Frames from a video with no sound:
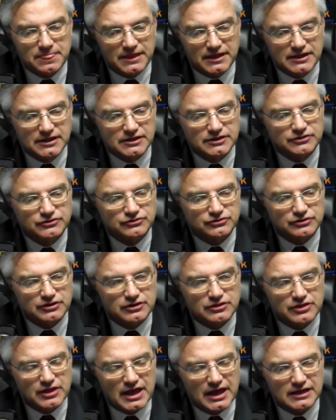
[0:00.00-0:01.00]
is
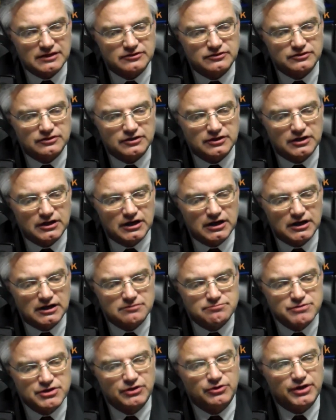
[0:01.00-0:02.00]
that uh,
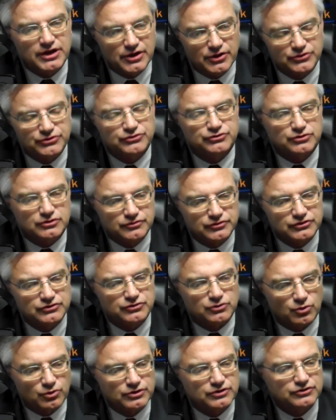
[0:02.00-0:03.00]
mental health service
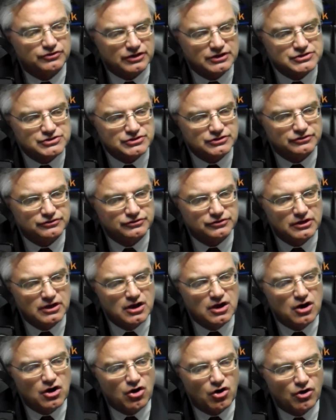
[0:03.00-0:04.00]
organizations
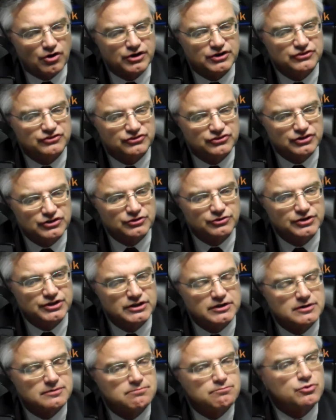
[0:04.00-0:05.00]
are
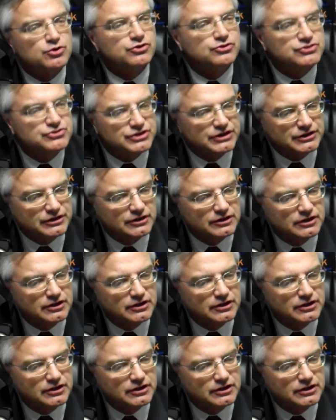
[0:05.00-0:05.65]
considering merging,